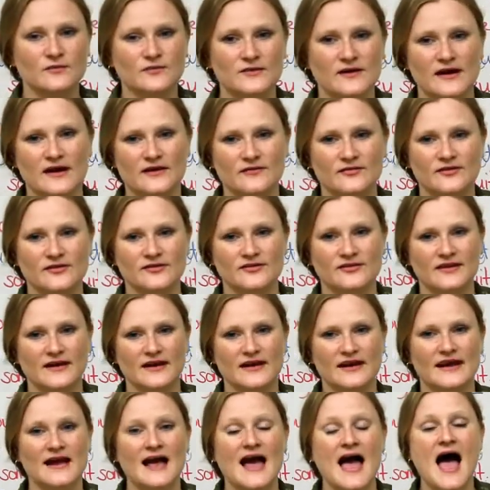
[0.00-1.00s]
we have to
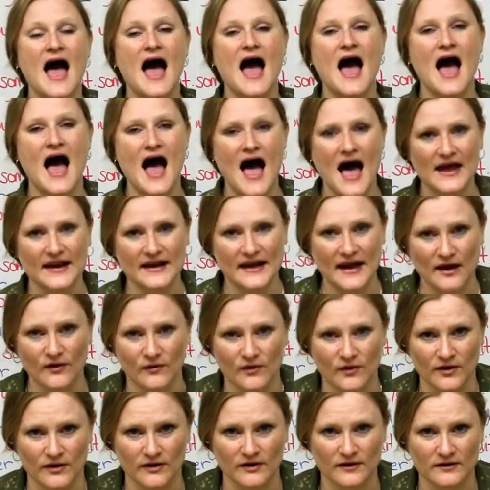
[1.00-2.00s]
say an
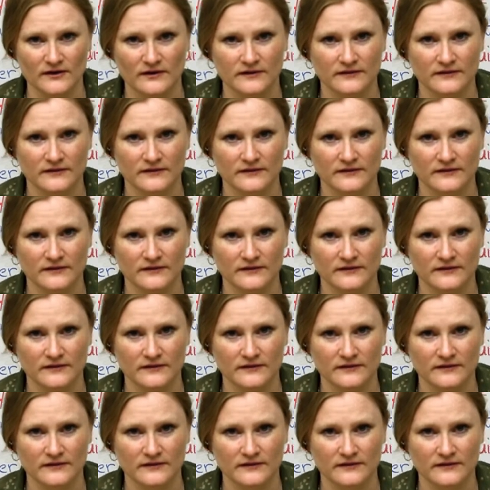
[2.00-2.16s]
hour.